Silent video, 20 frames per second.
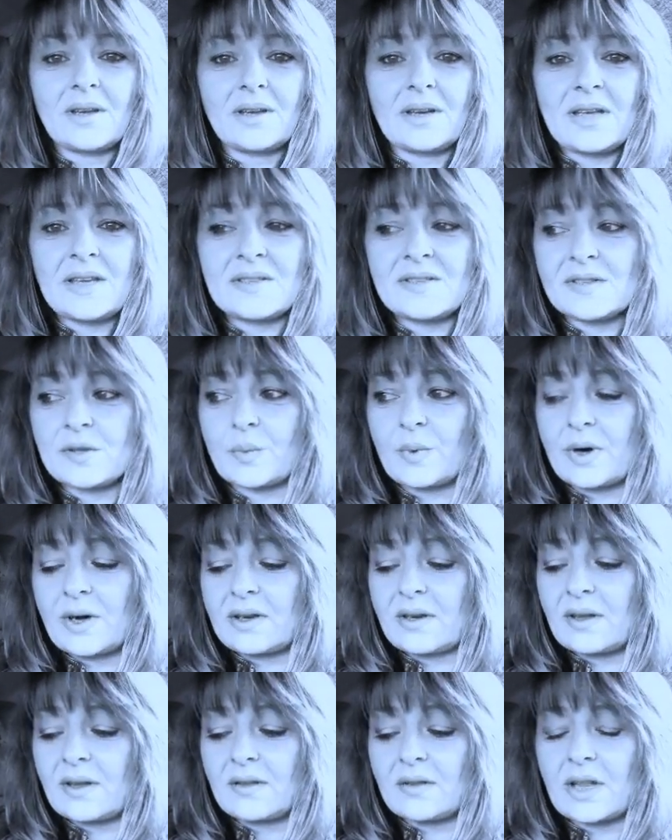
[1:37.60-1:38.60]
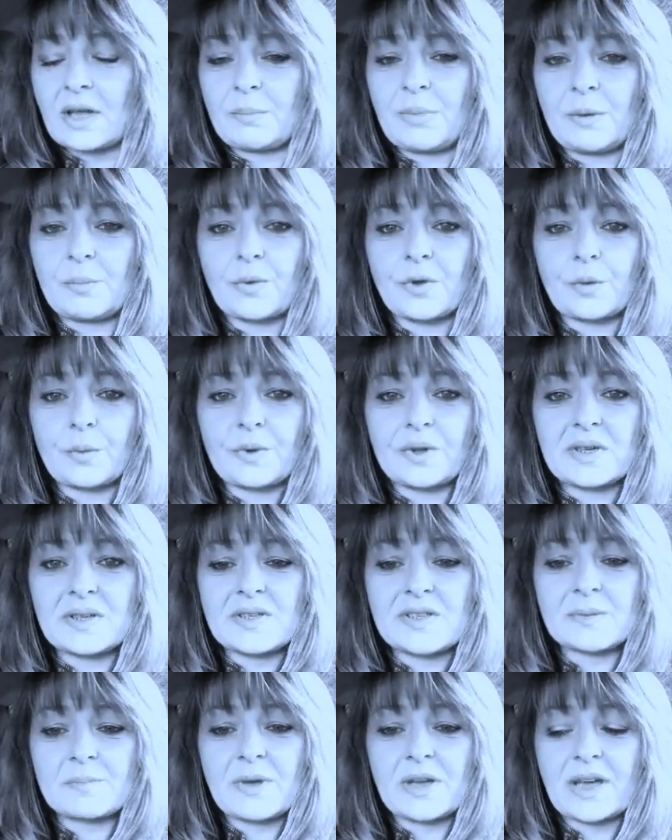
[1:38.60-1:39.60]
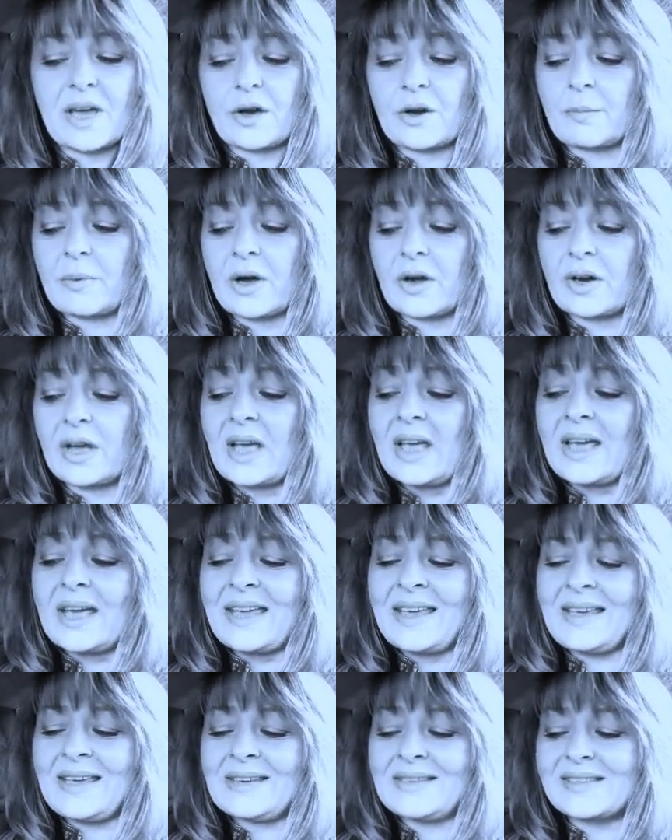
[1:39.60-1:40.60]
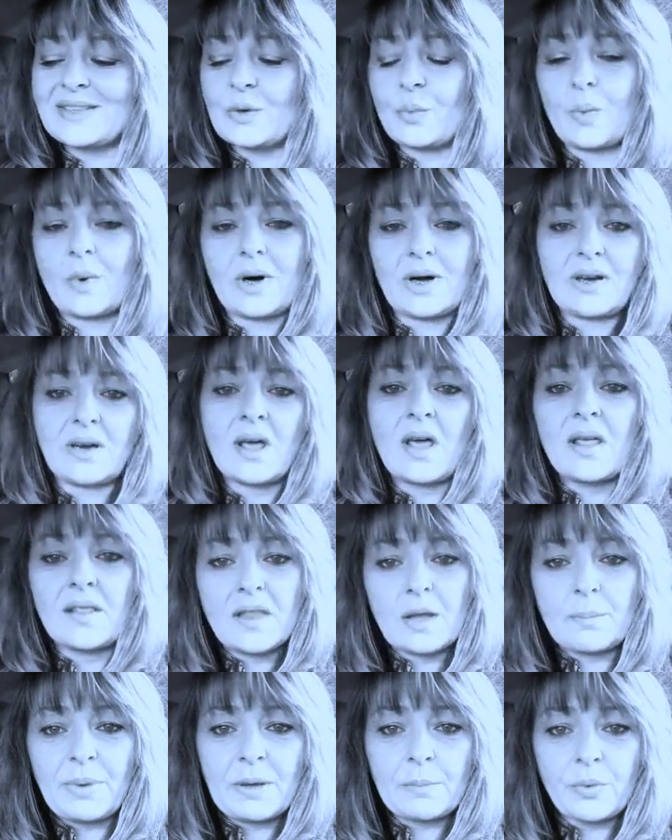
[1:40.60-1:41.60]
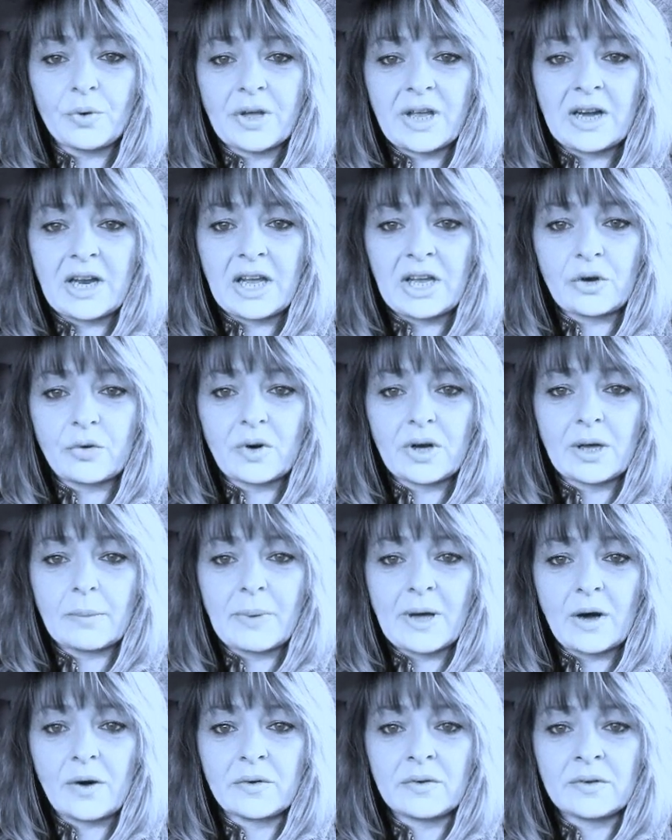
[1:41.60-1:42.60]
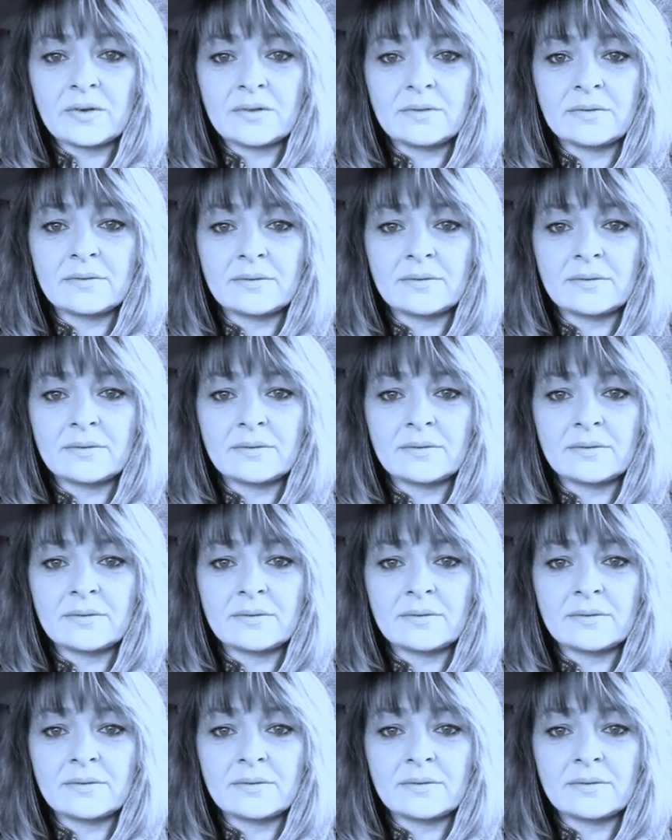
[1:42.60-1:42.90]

And he's the one that people are willing to speak out about. He's the one that people get angry about.